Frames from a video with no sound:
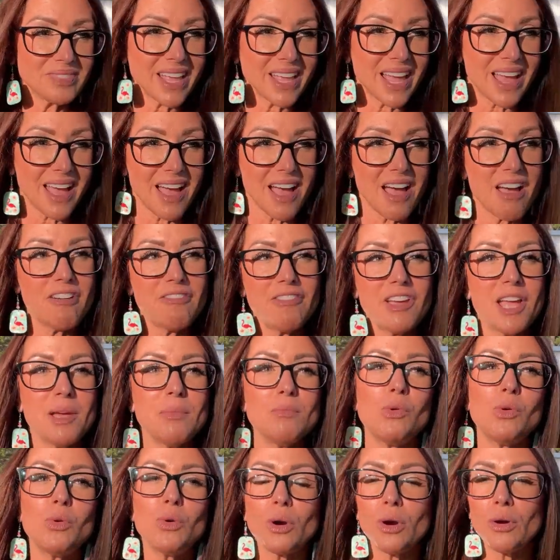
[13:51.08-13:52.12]
have a
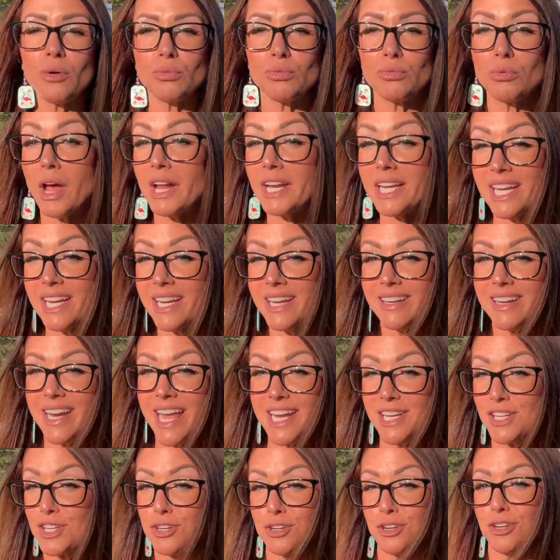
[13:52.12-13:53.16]
more runny
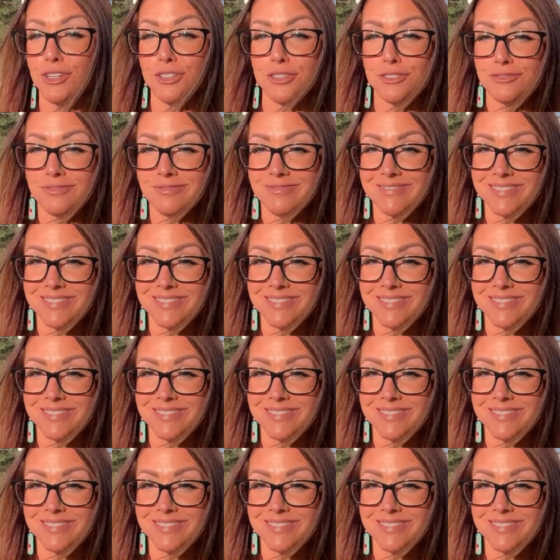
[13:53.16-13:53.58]
nature